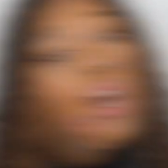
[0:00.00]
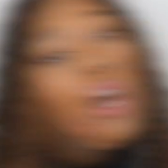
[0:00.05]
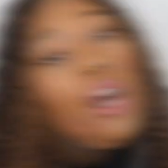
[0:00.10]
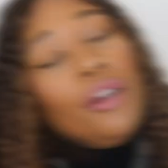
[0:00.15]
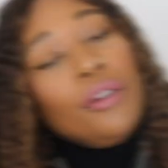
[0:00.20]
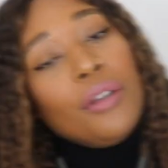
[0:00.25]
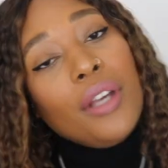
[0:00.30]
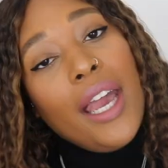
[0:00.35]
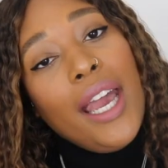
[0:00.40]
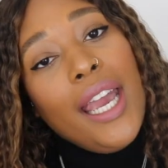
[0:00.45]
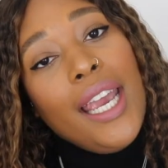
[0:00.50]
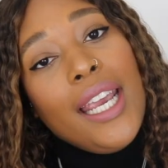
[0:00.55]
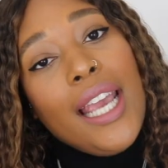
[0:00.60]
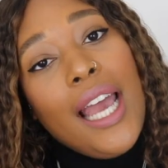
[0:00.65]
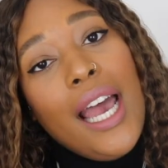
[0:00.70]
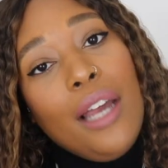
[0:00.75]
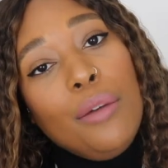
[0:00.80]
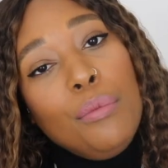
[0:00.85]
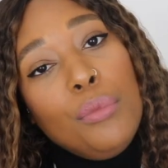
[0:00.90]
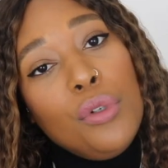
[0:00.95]
Okay,
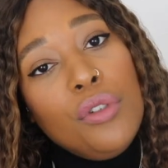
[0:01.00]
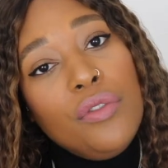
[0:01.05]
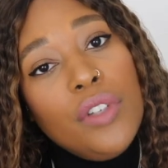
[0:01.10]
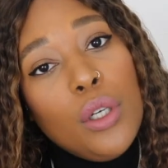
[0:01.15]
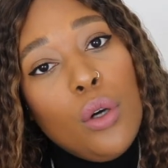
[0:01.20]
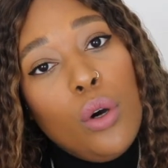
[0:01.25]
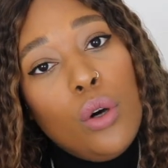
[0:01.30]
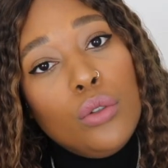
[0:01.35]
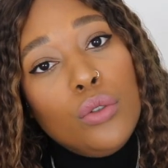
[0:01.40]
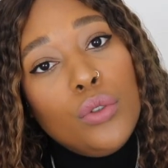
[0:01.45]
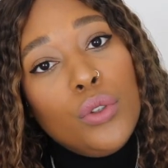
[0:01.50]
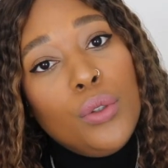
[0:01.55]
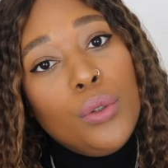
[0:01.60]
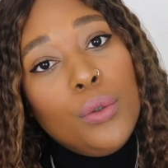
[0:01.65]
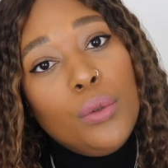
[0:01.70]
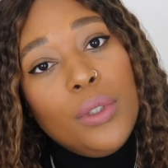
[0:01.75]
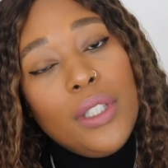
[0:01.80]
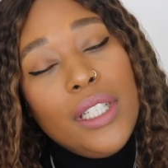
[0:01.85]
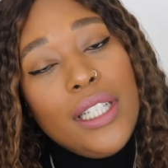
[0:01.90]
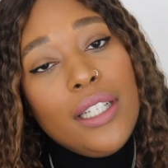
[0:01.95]
and moving on
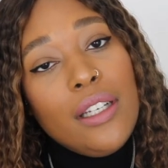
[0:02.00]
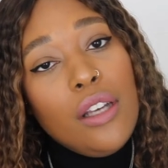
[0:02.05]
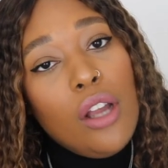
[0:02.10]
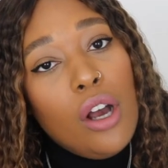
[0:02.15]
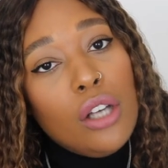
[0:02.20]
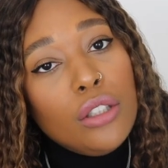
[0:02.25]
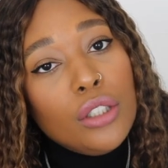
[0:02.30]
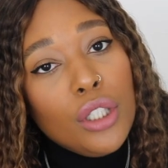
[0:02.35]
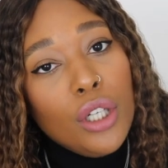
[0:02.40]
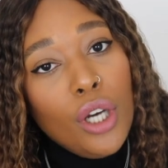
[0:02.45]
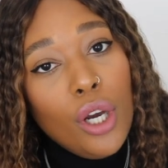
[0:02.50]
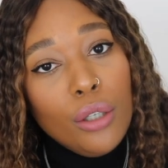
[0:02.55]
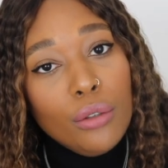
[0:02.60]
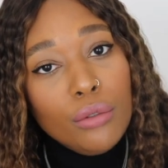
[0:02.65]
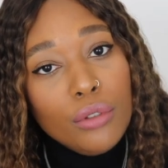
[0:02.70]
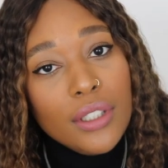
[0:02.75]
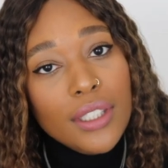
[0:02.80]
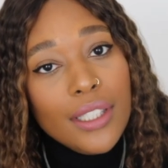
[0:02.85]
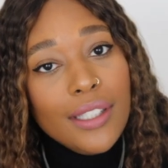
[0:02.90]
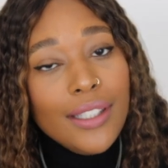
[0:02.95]
to the last
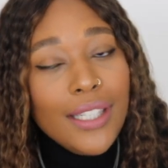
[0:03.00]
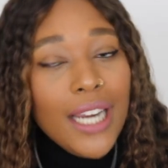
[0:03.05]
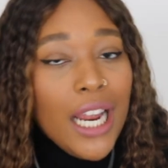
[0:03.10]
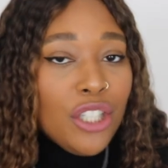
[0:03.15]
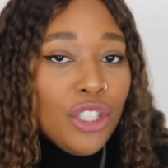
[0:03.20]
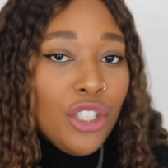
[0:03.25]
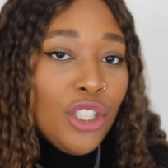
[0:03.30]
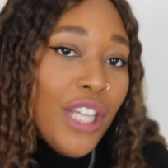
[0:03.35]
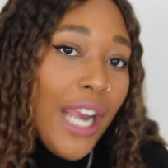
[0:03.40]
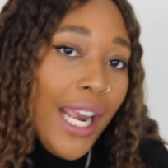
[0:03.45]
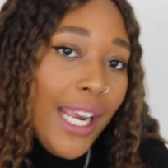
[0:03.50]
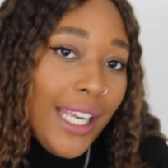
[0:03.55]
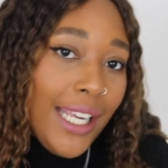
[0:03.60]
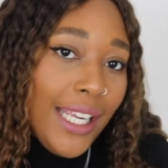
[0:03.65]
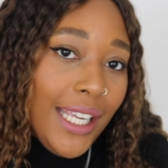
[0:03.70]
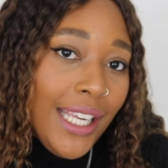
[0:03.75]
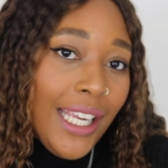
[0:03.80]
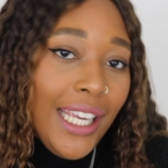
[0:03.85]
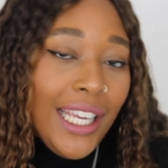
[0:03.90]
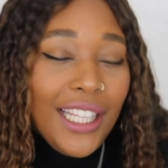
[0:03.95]
coat slash
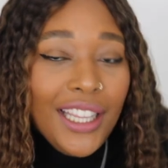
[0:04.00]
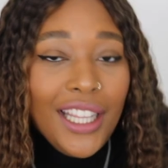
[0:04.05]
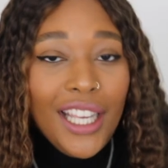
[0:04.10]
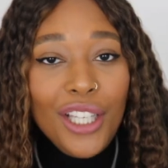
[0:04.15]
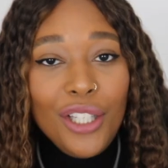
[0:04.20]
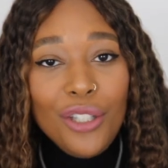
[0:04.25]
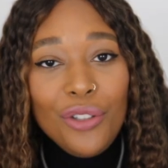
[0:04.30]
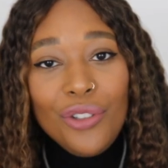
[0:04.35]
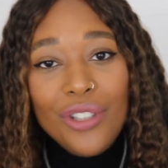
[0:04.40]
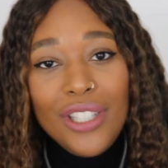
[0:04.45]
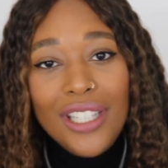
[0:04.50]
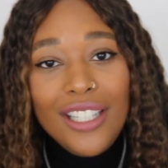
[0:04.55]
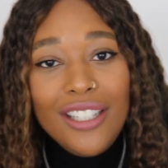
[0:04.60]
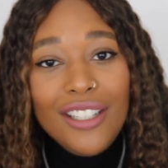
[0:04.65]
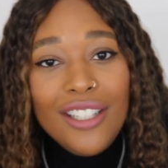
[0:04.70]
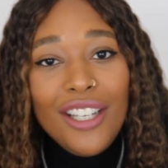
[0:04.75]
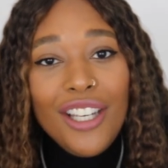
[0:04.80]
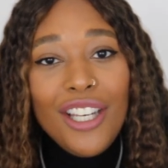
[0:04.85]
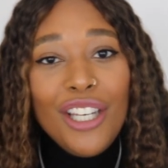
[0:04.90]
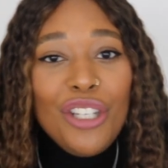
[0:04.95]
jacket that you
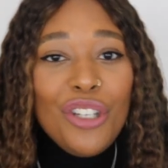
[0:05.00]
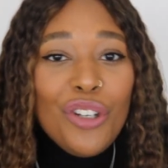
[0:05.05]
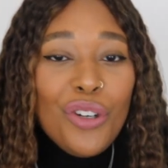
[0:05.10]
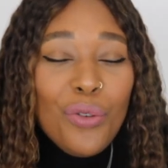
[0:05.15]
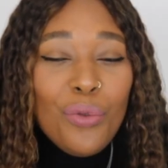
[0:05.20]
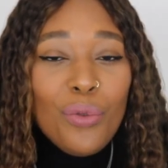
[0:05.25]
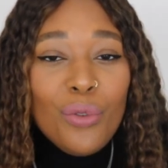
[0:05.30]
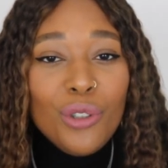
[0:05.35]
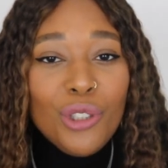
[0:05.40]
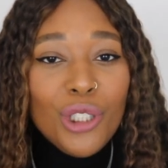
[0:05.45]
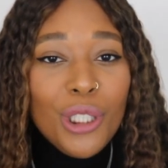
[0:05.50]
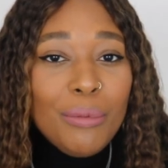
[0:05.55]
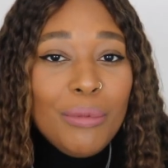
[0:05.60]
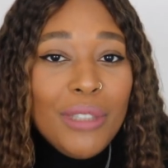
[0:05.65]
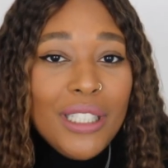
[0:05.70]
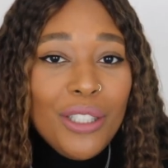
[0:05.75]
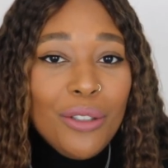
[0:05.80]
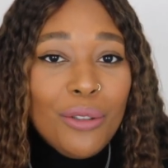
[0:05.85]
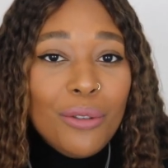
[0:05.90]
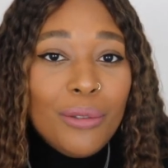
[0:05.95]
need in your wardrobe
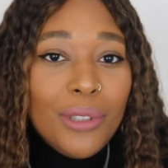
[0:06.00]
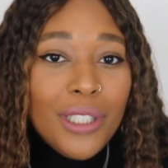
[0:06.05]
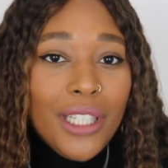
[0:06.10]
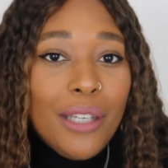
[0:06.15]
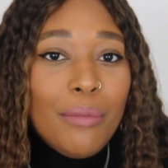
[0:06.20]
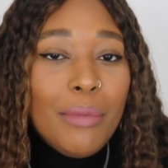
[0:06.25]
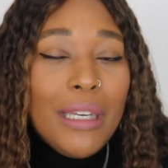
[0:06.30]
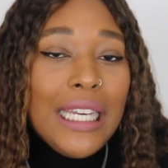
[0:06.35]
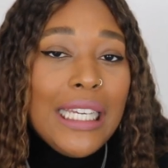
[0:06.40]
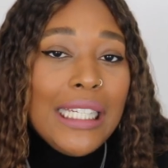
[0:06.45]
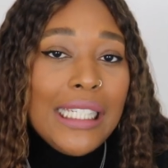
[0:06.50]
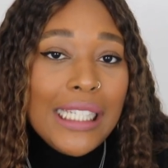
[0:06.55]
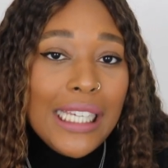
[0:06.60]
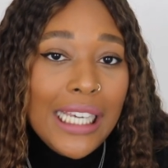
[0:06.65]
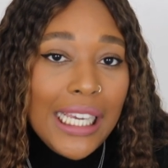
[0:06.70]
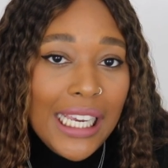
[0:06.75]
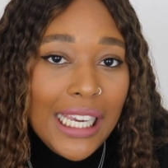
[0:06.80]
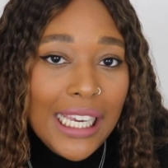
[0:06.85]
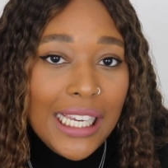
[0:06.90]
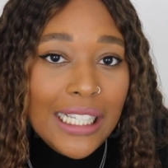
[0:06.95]
this autumn, it
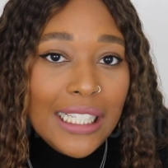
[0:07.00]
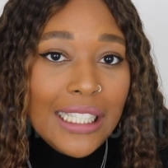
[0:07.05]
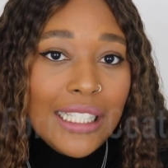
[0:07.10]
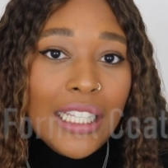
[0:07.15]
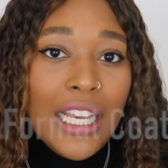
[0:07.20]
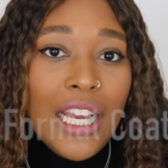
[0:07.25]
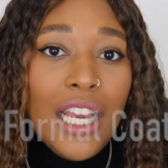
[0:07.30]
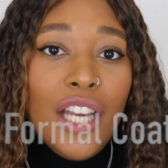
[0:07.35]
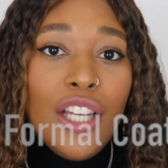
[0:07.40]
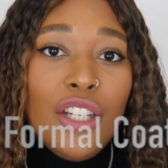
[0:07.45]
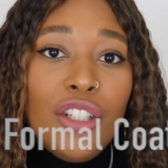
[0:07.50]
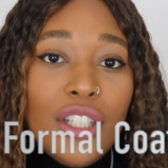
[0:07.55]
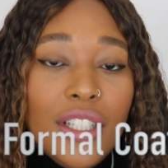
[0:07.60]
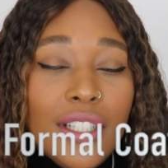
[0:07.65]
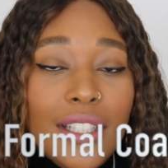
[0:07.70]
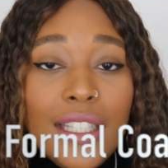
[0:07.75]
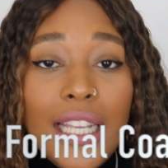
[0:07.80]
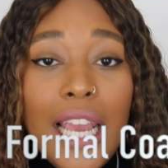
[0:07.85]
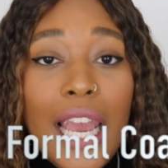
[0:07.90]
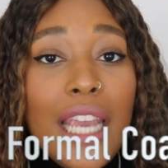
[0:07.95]
is
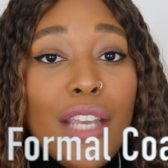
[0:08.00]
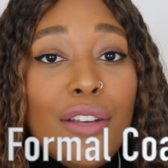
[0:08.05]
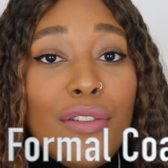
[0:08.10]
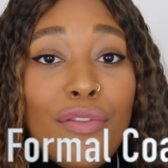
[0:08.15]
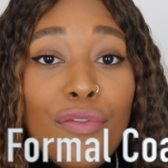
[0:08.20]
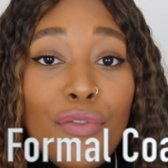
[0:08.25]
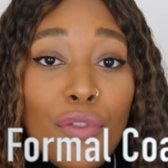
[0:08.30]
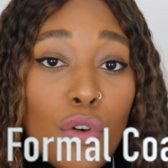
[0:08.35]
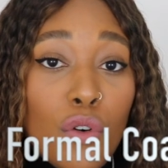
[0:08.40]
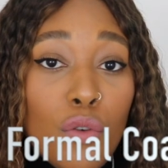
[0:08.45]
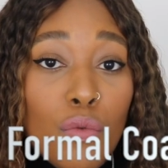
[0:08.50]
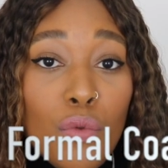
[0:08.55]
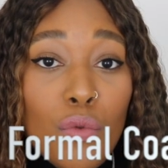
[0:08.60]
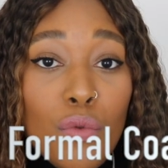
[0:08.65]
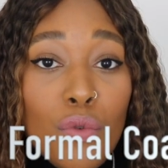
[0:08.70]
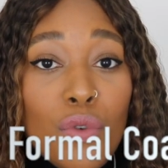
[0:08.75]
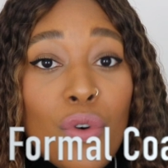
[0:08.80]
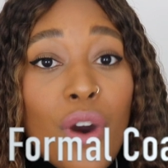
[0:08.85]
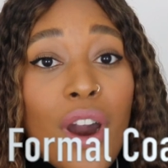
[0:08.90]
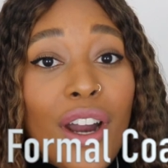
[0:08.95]
just a
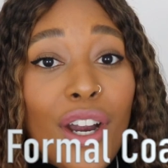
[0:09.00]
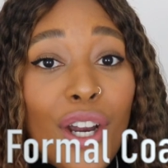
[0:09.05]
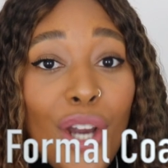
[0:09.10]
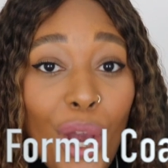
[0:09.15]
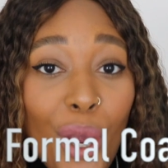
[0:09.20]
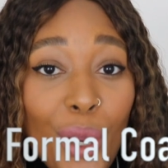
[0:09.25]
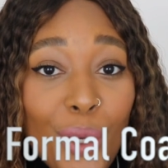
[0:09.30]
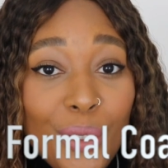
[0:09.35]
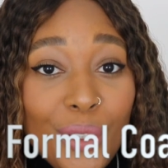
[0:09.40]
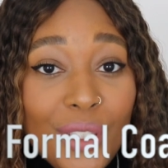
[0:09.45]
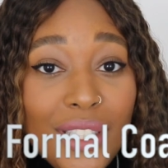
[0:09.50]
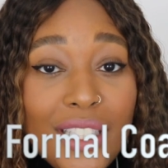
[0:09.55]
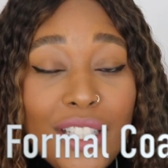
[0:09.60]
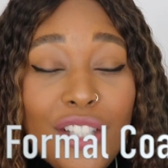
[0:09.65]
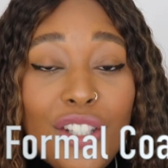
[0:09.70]
formal coat.